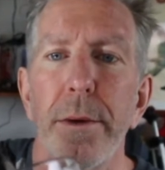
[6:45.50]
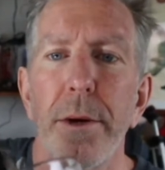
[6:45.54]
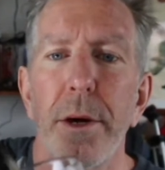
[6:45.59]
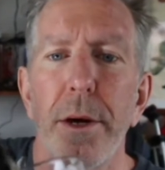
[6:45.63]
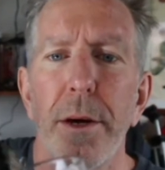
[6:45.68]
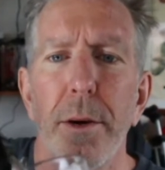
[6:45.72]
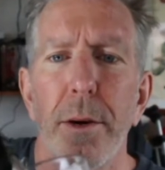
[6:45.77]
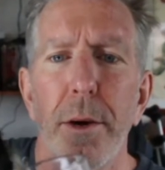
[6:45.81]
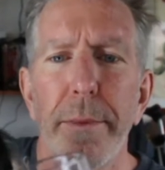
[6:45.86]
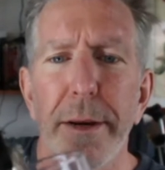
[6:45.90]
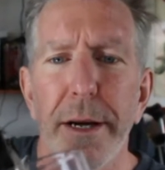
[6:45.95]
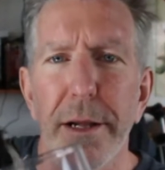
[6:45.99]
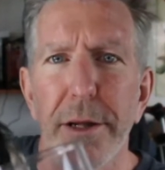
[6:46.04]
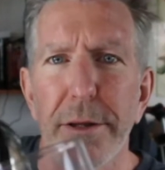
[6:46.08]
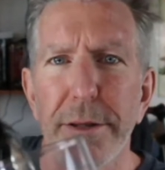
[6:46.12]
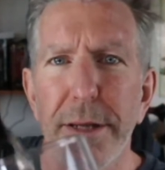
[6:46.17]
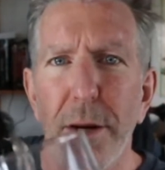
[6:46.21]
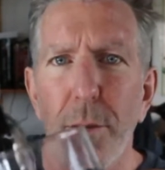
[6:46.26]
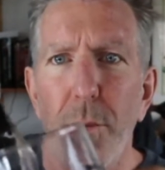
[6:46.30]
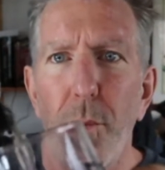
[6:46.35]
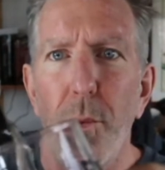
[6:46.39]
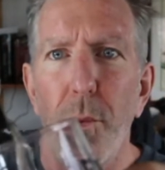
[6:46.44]
Oh my God, it looks
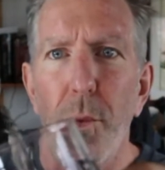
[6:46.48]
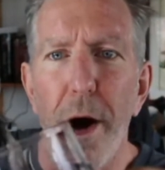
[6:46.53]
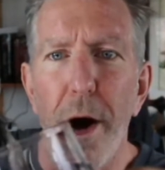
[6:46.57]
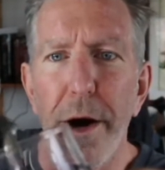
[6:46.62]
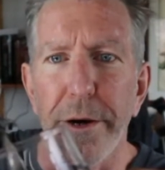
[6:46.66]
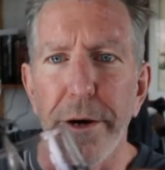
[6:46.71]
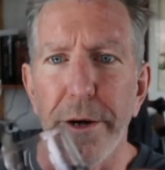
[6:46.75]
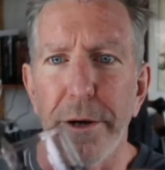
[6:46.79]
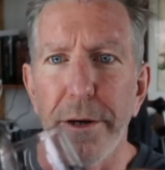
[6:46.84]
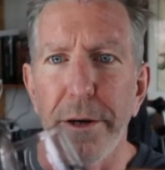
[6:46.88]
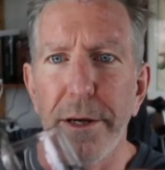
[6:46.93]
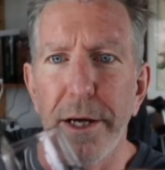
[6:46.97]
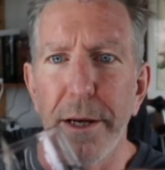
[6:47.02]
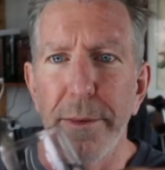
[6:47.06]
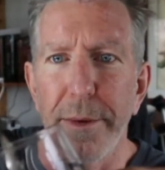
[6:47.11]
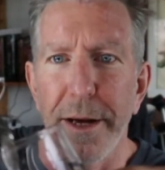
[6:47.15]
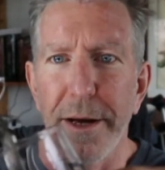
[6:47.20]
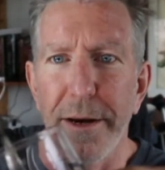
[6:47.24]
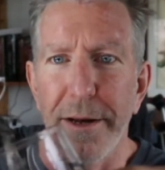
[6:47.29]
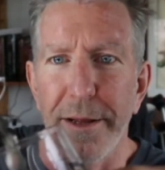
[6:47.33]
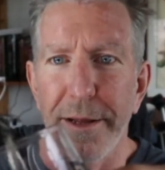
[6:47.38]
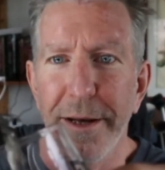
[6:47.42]
like water coming
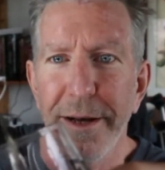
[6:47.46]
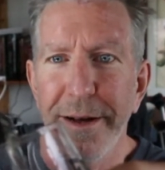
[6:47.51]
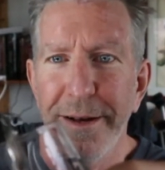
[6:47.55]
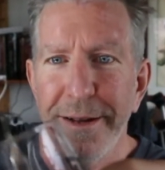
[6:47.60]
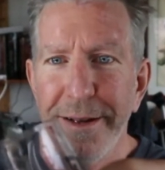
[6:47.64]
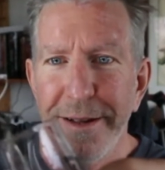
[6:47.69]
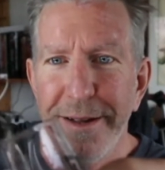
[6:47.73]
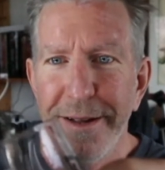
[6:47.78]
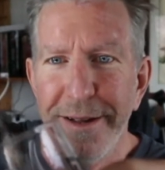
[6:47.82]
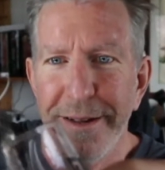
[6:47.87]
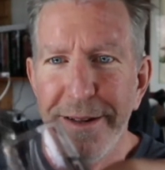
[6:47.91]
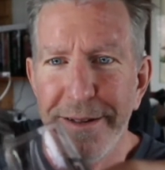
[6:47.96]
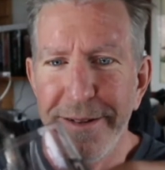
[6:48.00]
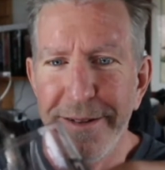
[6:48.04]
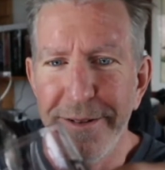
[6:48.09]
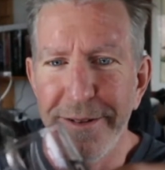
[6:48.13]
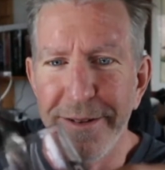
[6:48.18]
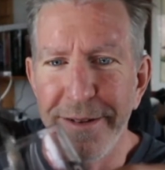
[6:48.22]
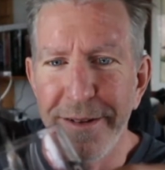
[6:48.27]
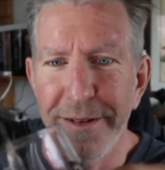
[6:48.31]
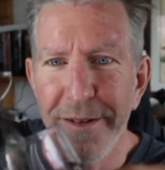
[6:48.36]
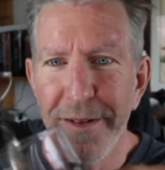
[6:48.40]
out of
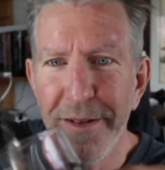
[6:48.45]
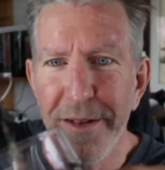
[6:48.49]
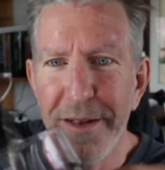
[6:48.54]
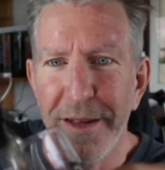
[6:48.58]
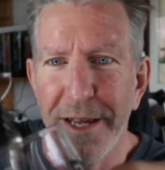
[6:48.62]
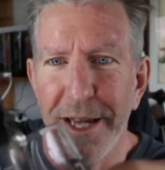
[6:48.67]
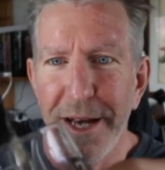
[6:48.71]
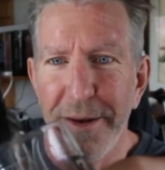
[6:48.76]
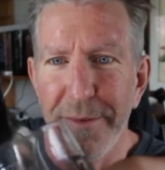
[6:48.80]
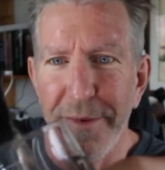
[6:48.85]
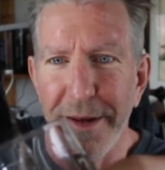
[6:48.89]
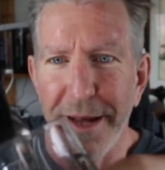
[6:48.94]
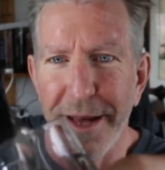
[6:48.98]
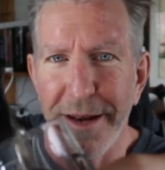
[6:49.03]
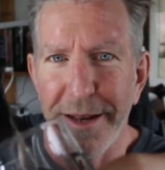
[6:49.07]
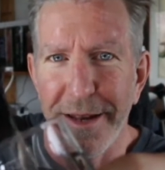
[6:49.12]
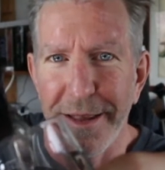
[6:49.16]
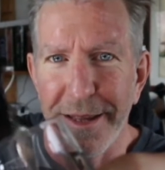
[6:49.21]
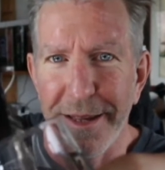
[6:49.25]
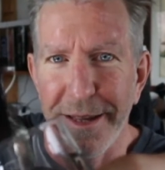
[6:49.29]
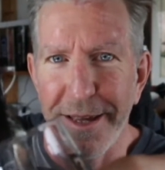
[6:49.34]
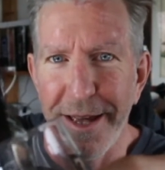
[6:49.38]
coming out of
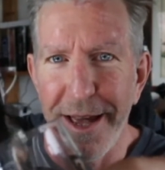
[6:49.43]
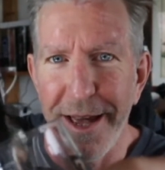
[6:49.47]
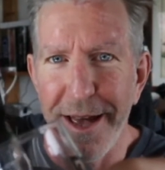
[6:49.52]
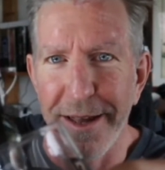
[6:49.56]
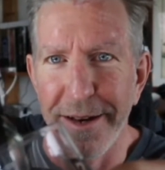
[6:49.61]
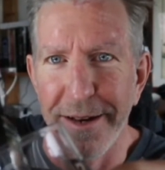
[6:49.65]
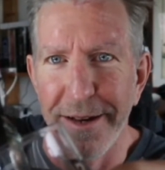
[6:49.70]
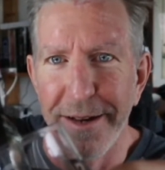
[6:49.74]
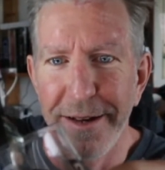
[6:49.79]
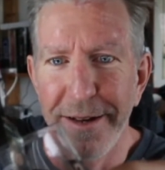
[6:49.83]
the can.